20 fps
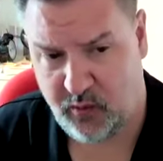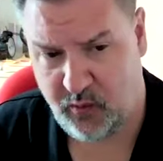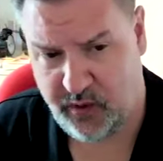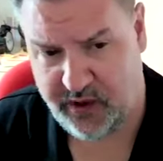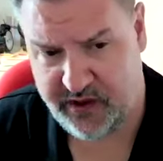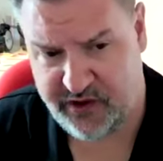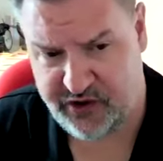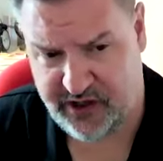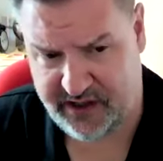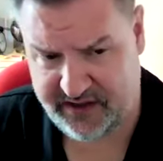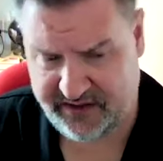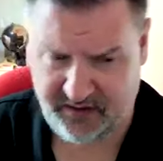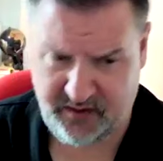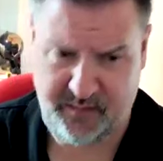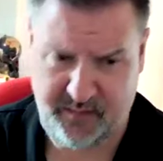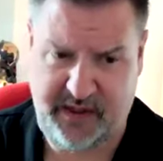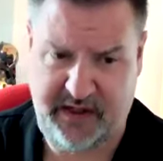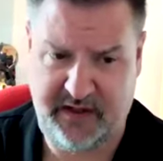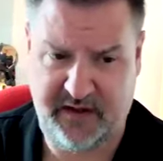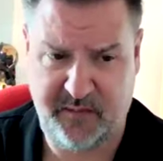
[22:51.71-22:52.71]
which isn't
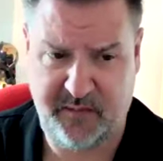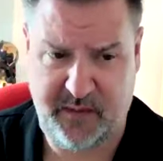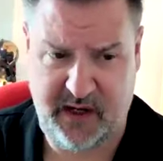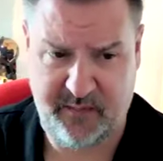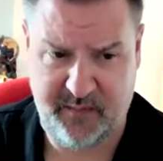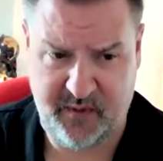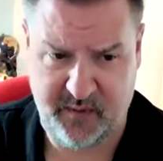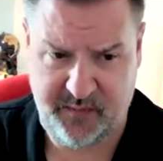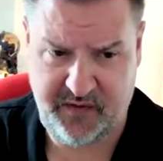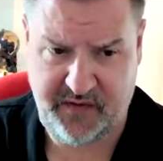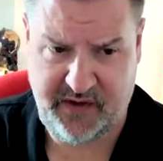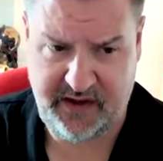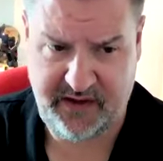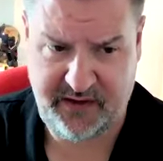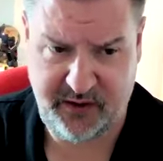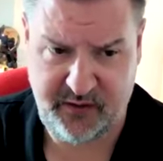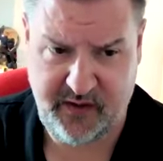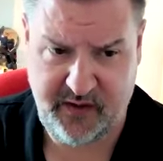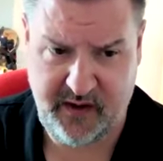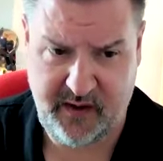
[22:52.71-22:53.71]
a piece of paper, but they
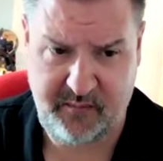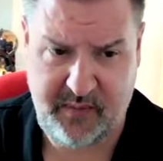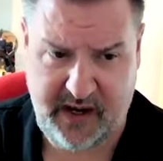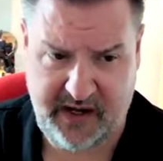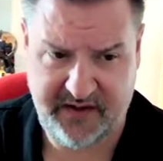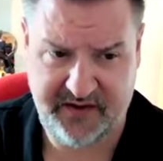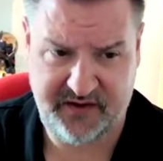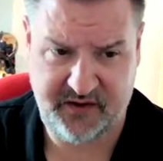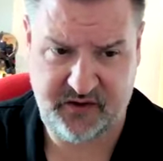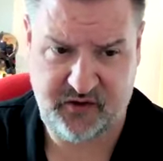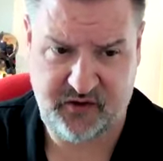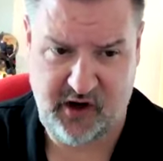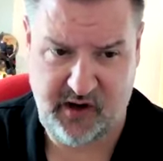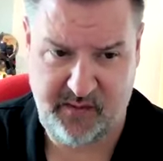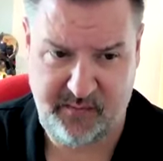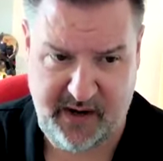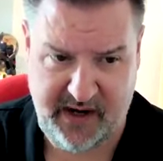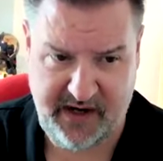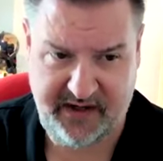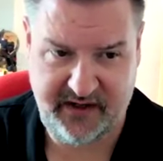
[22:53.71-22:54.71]
do their best to try
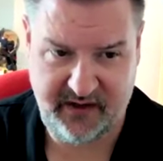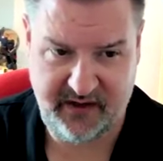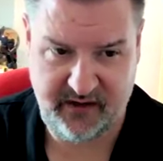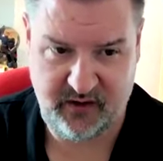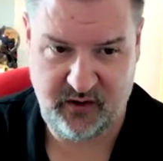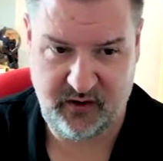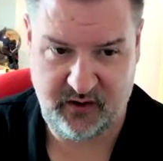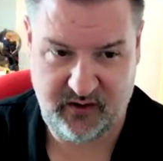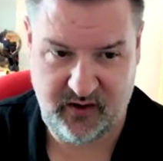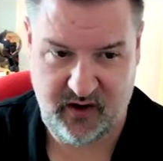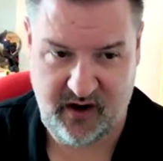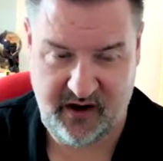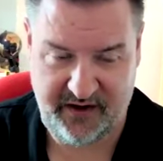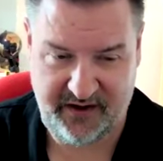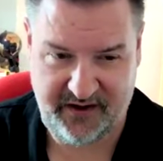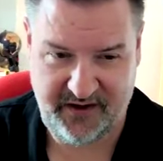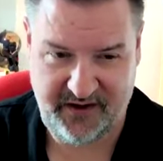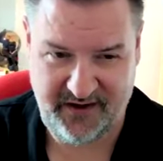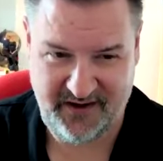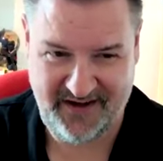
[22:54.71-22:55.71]
and make it look
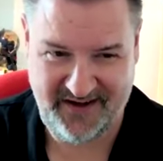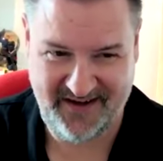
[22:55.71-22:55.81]
like,